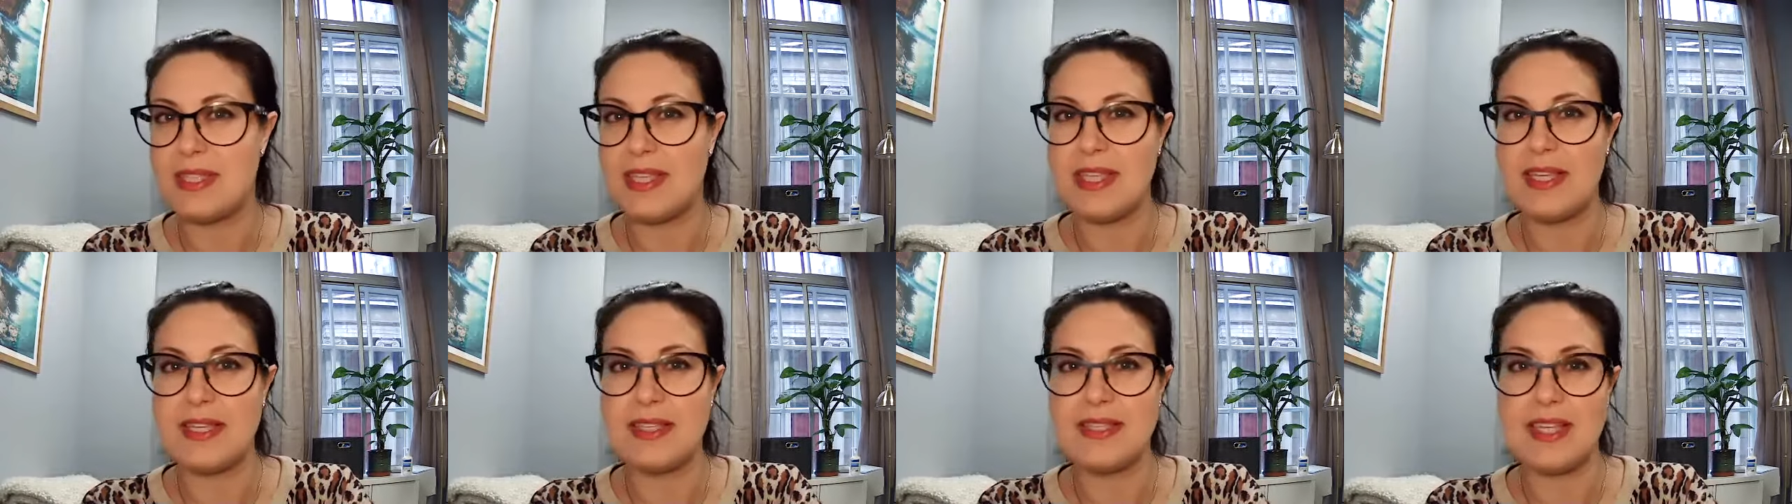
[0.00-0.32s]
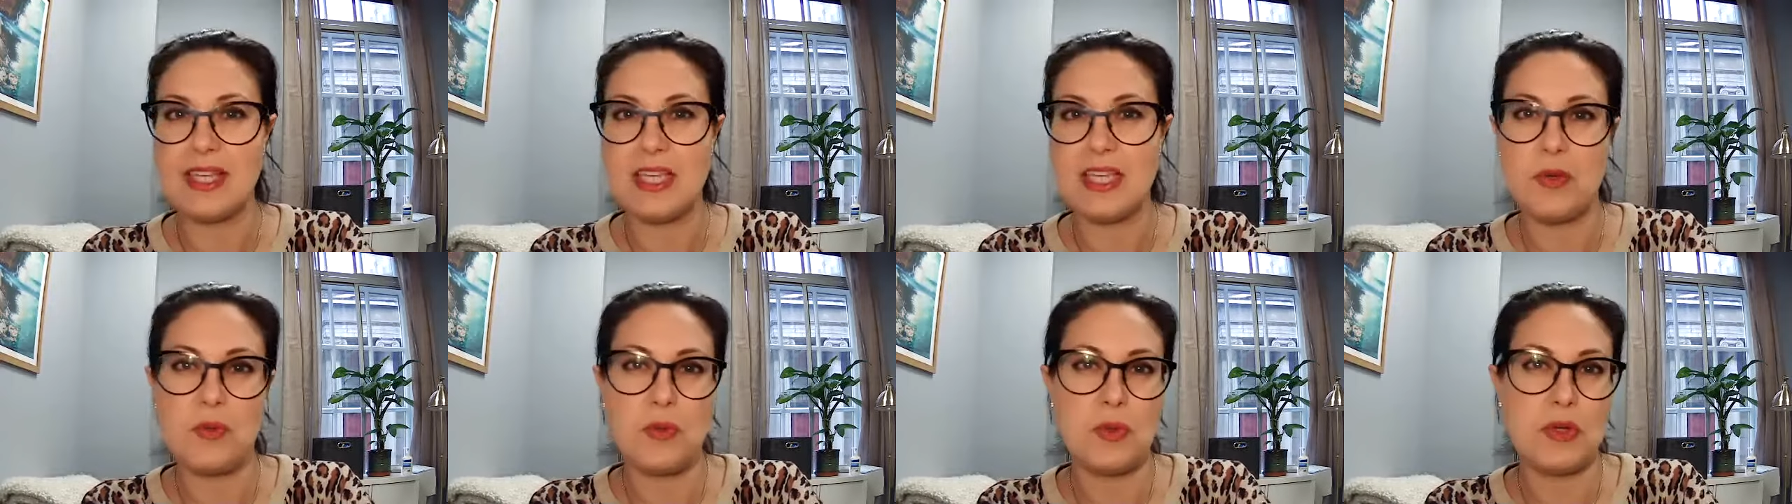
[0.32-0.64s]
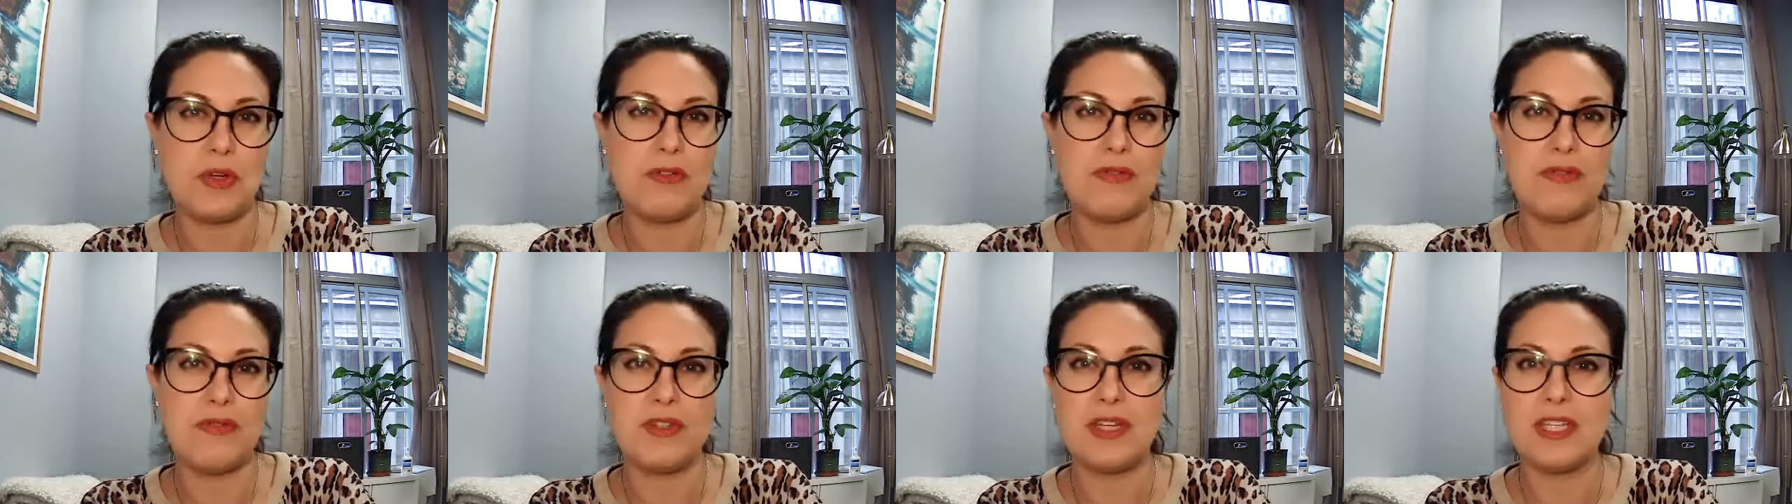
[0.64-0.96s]
things that you
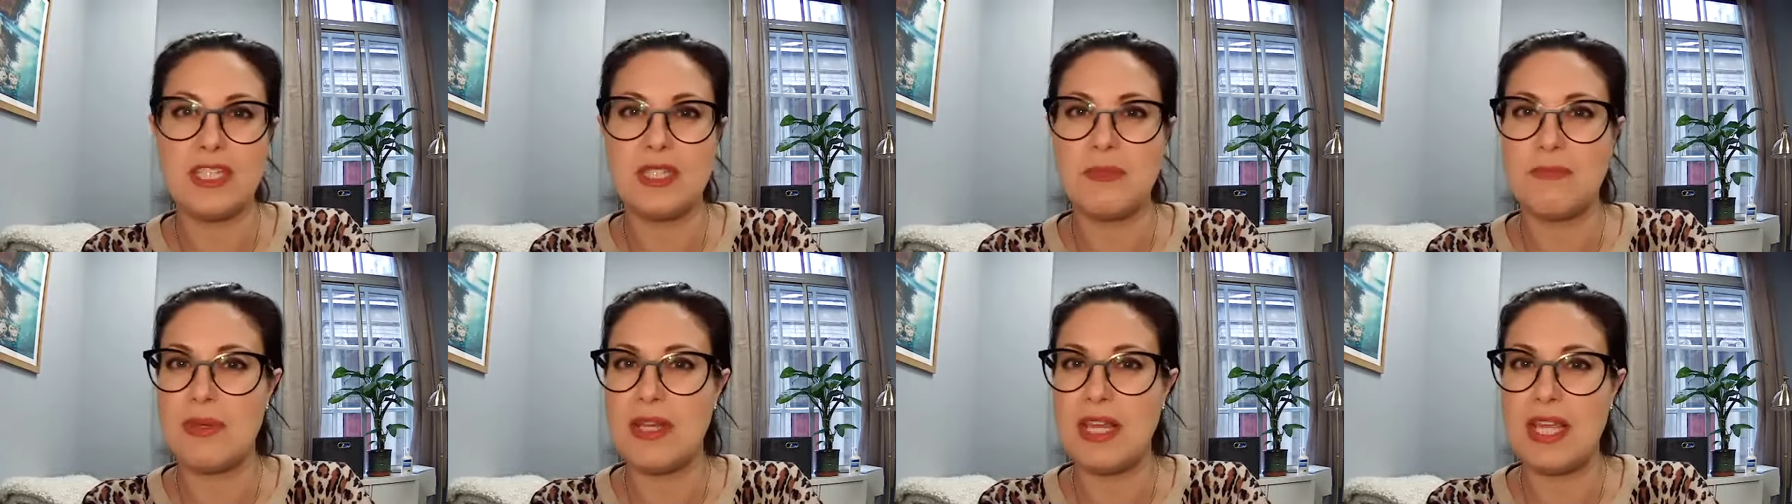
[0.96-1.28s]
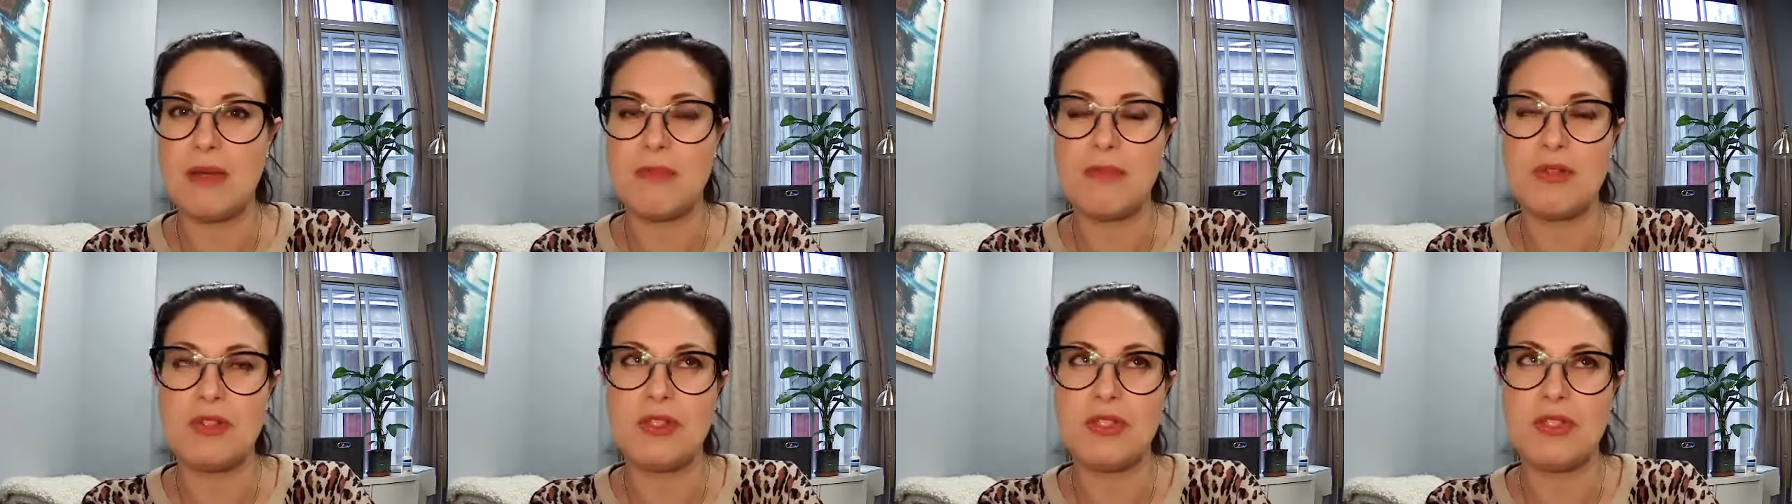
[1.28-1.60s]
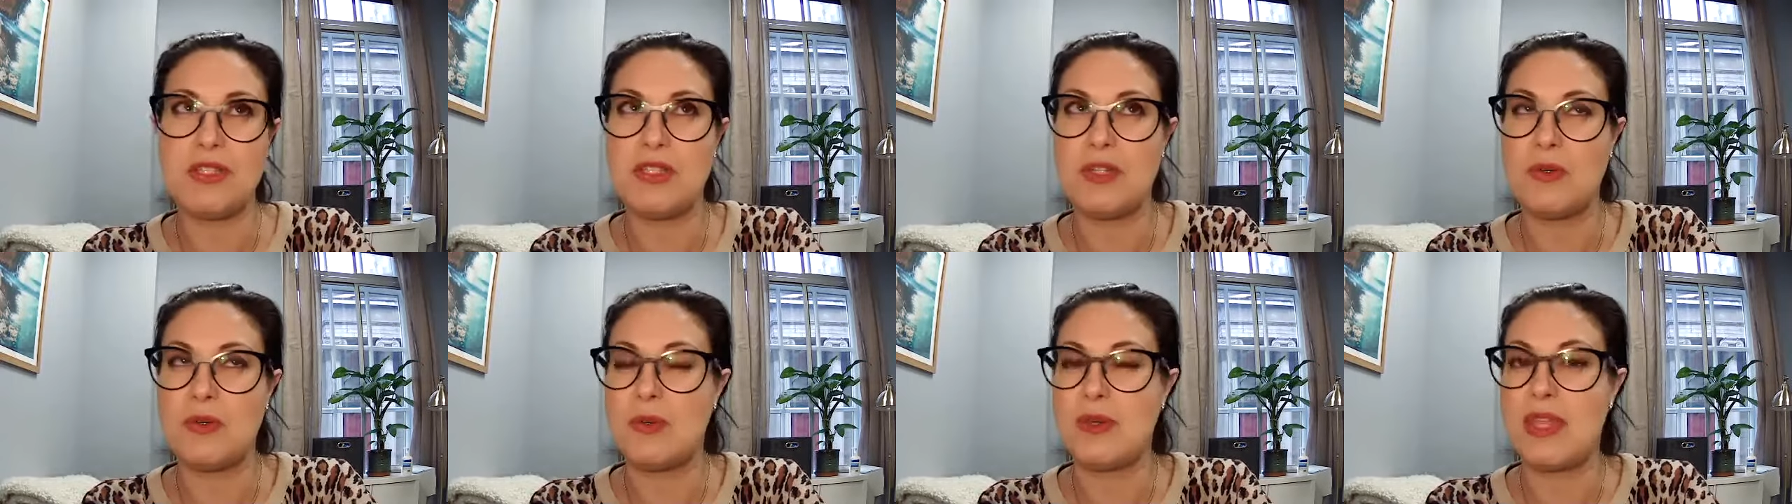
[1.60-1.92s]
would have just been able to
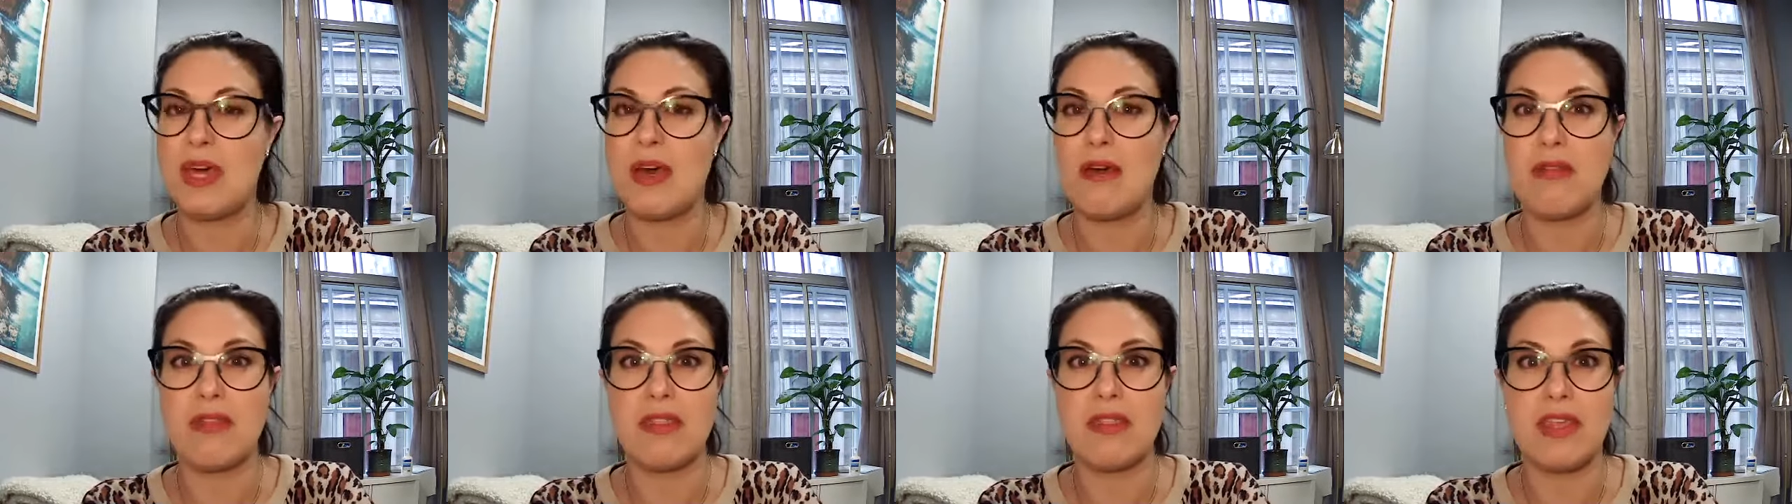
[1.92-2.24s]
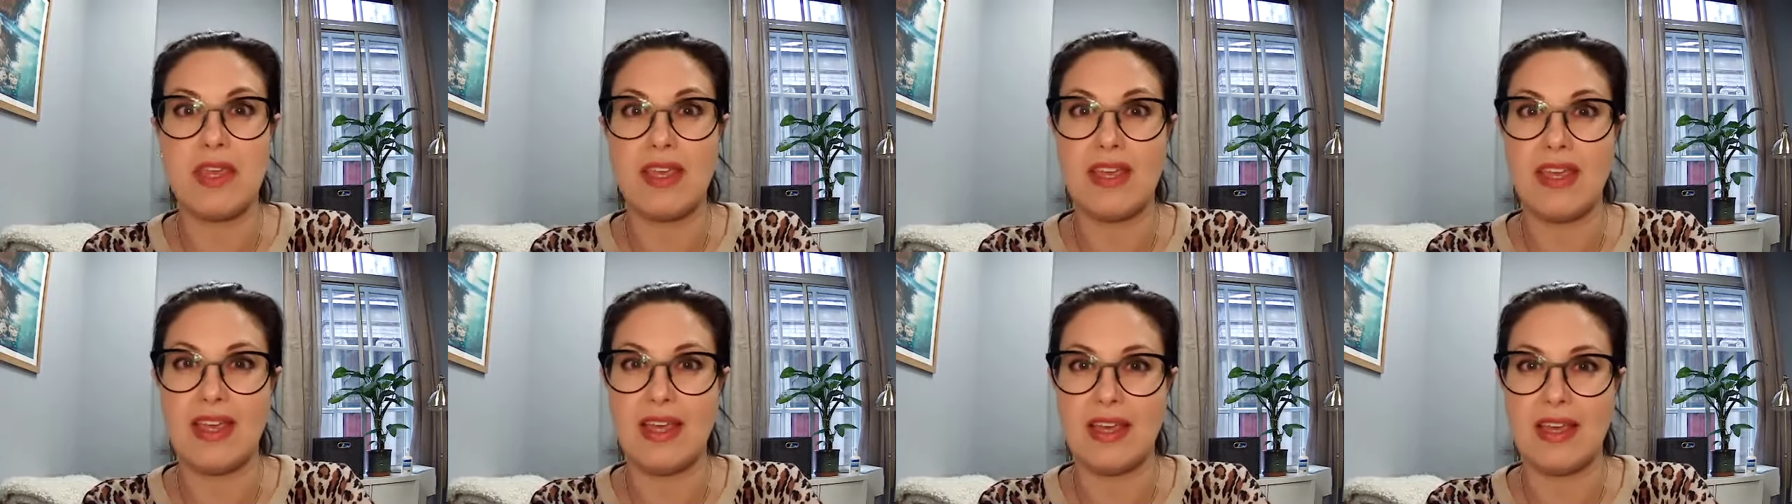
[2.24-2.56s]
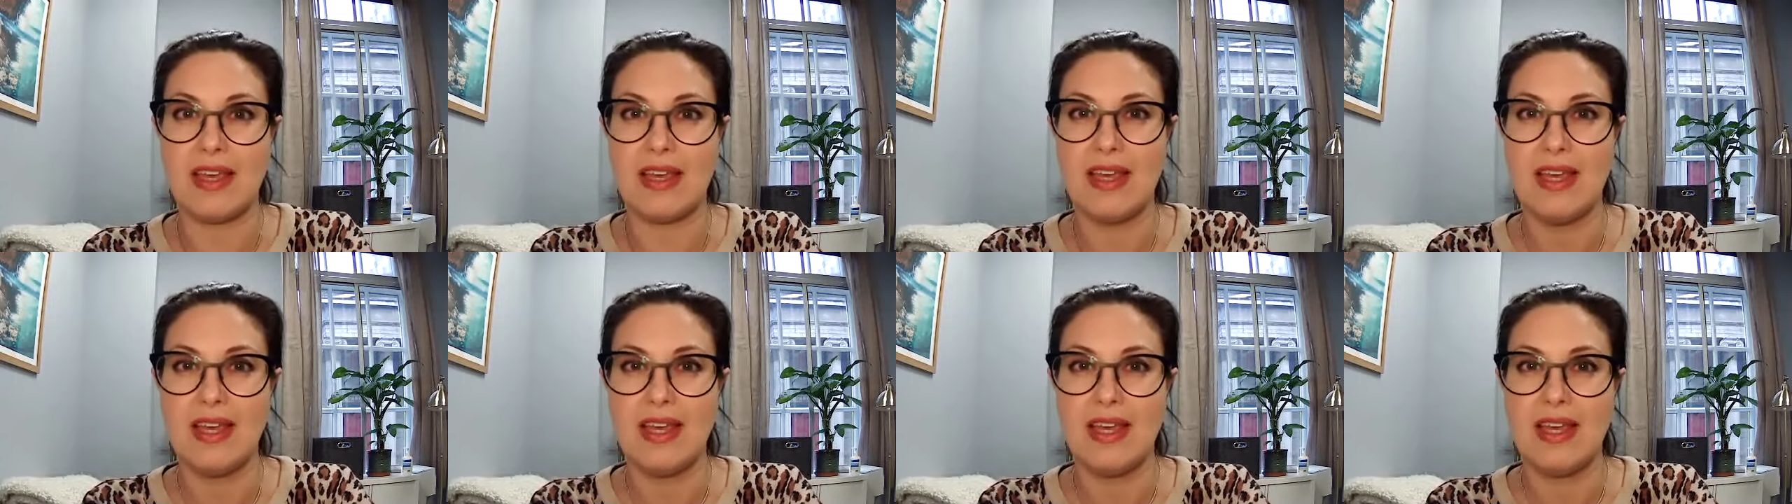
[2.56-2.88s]
do without
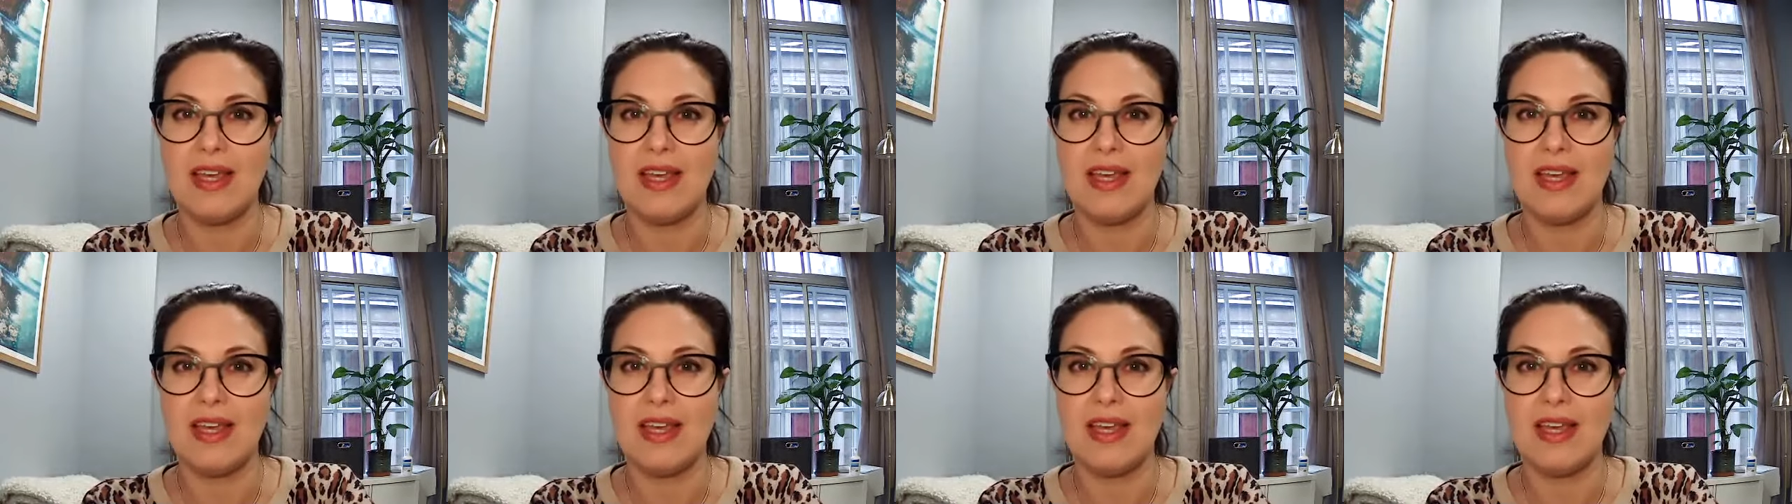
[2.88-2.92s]
thinking.